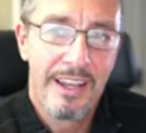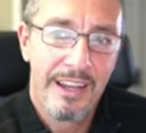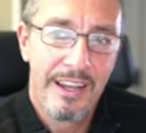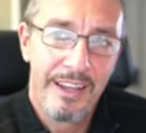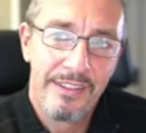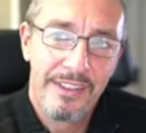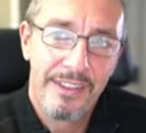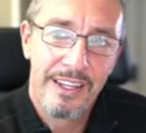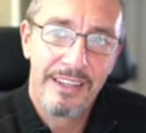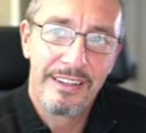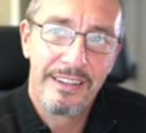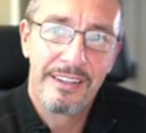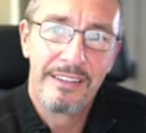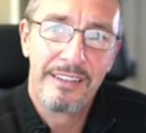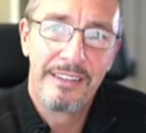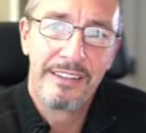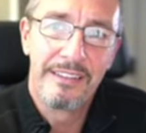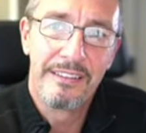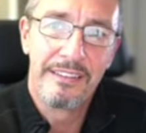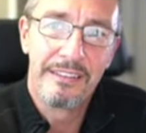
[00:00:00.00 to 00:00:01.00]
And
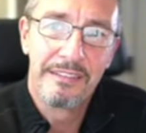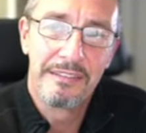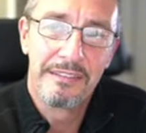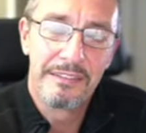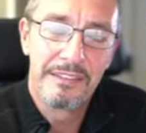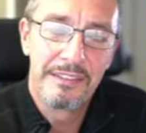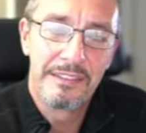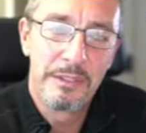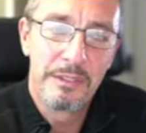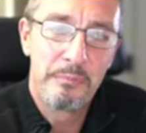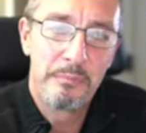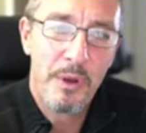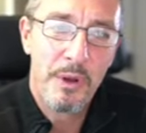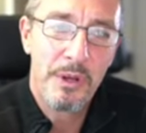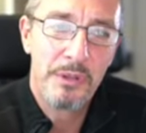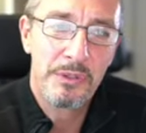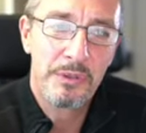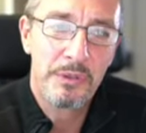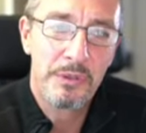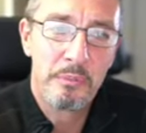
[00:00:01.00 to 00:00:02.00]
then the
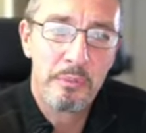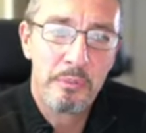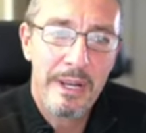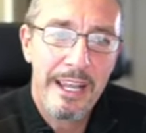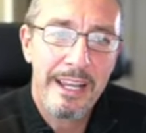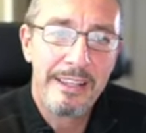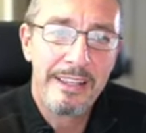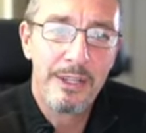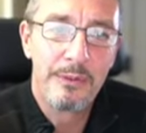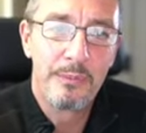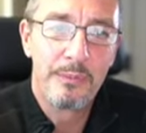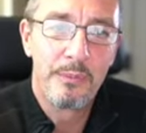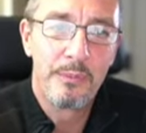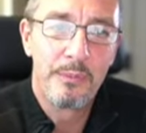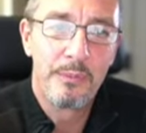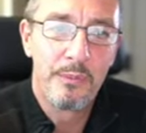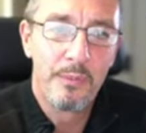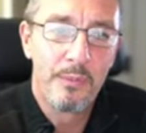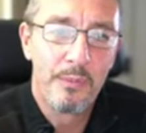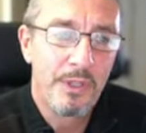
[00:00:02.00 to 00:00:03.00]
person you play that
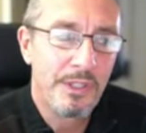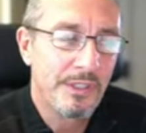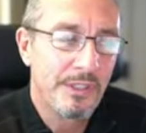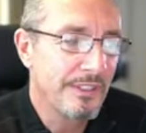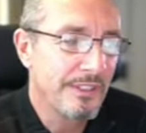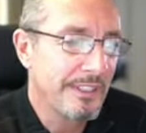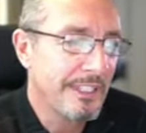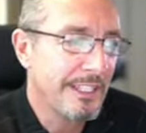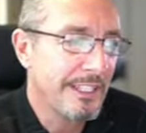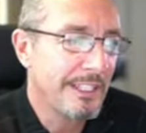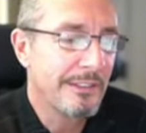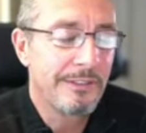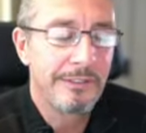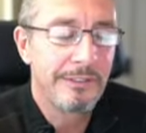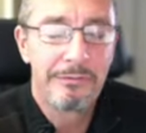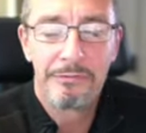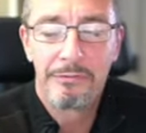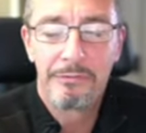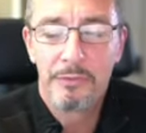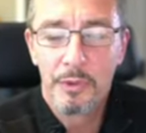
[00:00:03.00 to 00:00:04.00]
with need
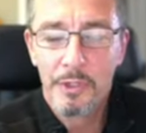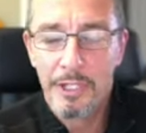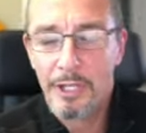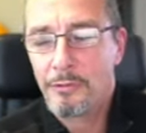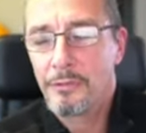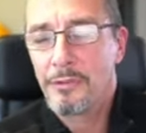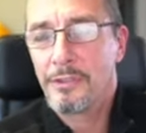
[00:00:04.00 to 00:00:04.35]
to give you